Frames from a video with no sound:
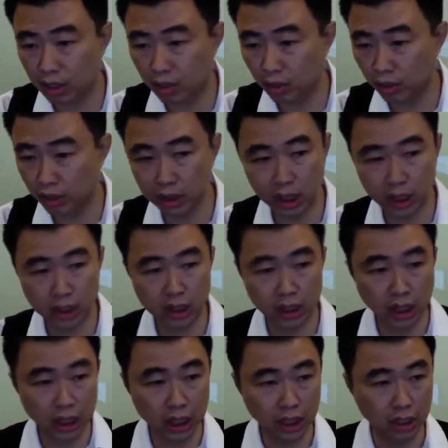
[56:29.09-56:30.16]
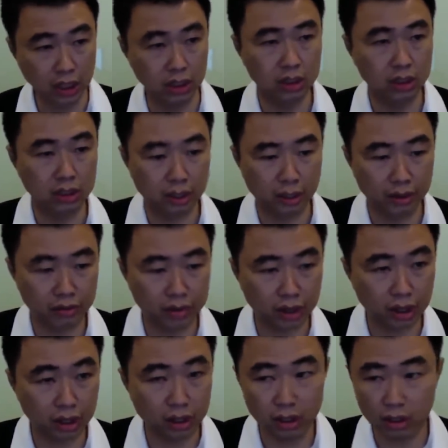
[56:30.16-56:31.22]
Larissa is single. If
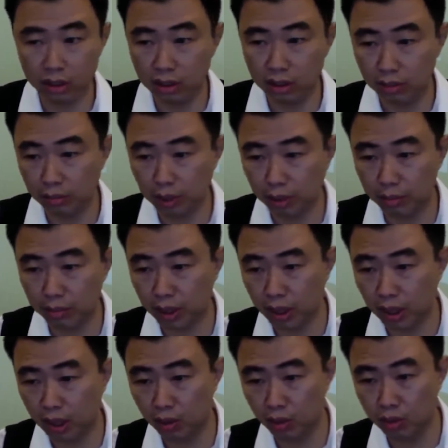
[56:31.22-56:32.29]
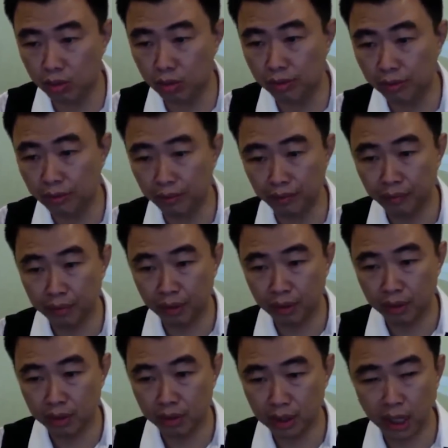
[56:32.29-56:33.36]
single, it may be a good
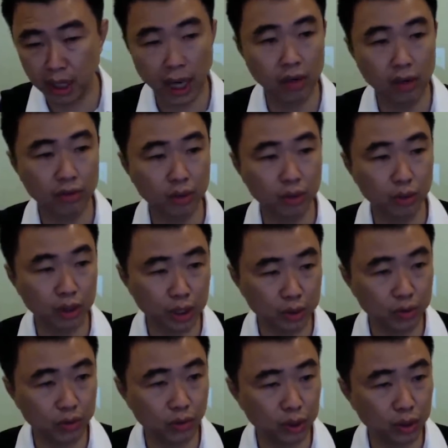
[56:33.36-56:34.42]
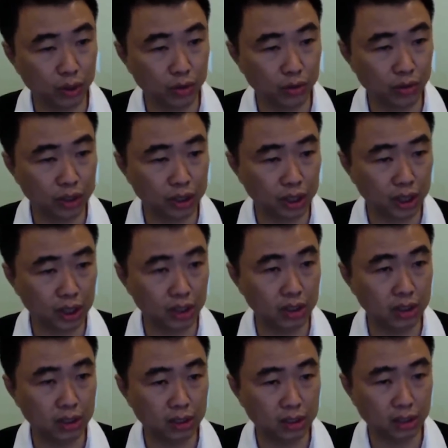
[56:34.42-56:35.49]
slide of a good news for you if you are single.
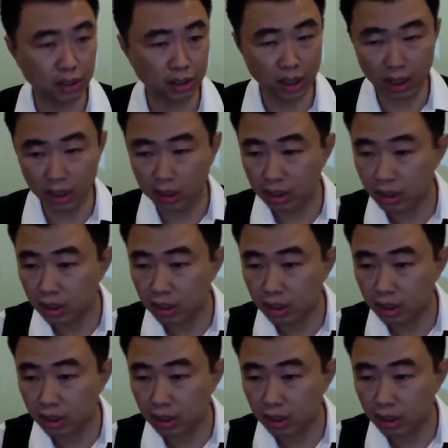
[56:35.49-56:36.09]
Okay.